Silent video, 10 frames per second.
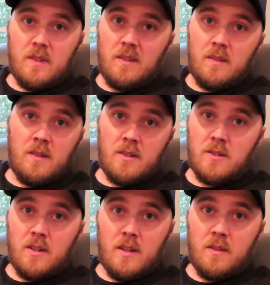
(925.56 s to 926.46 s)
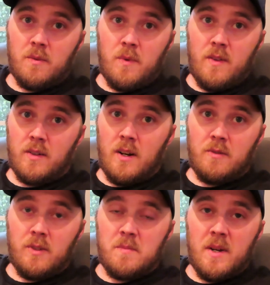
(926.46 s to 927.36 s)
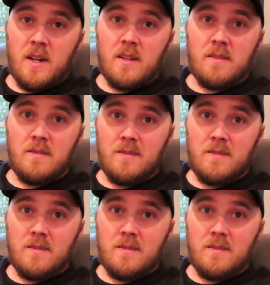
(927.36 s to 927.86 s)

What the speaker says: Yesterday the weather got really bad.